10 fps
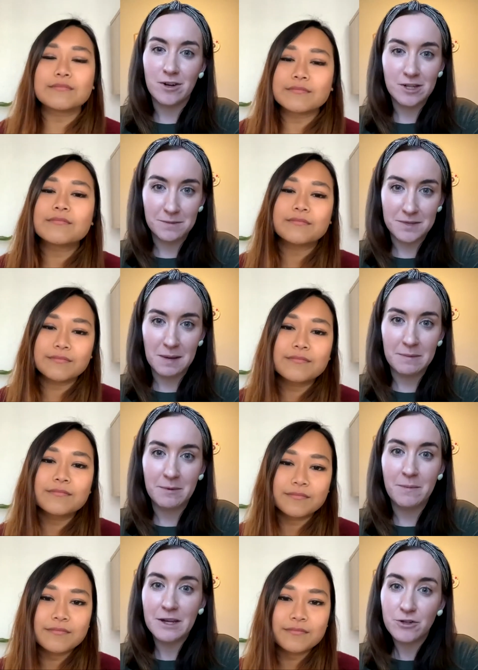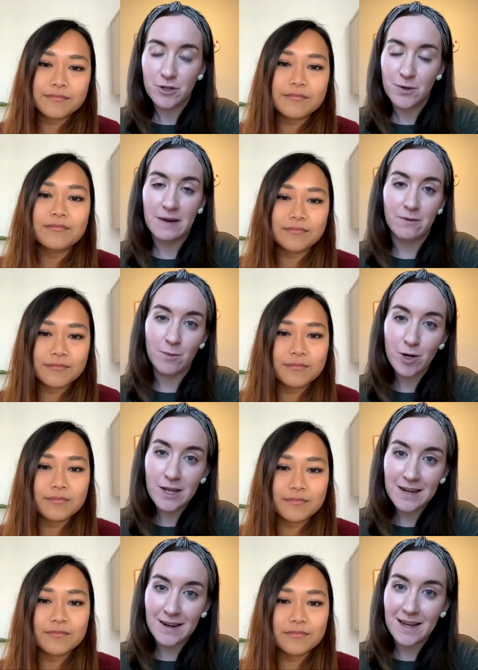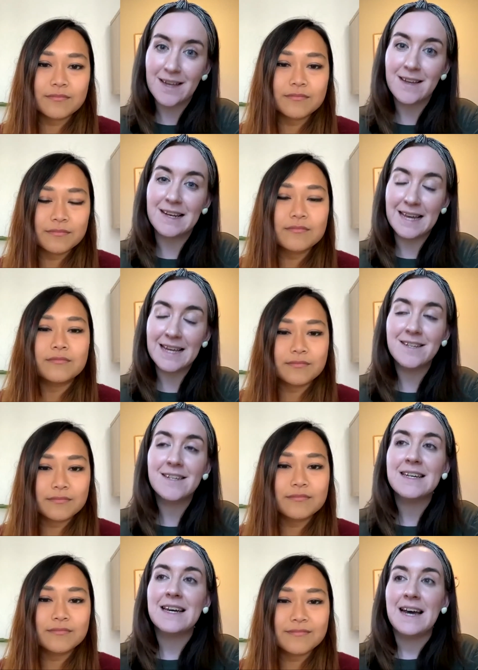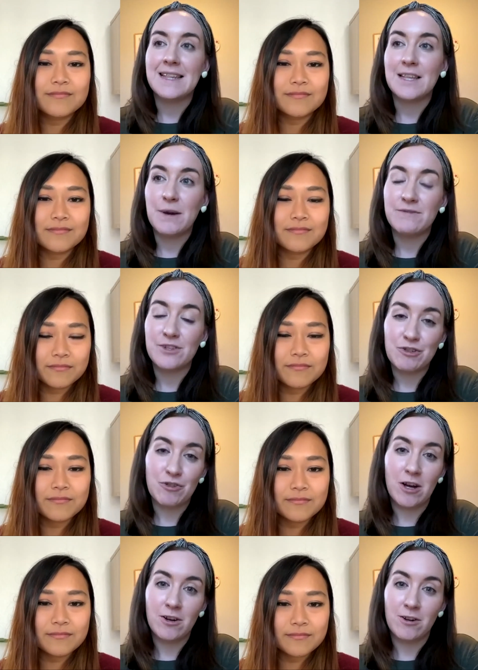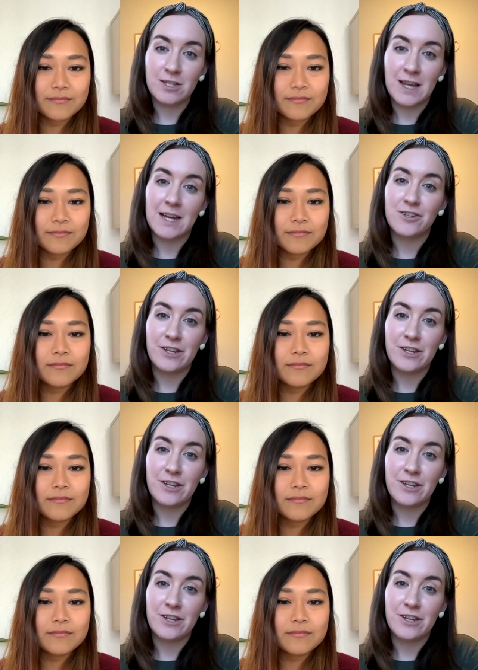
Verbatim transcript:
Speaker 1: sometimes, but make sure you have a working link, link that you have a strong call to action in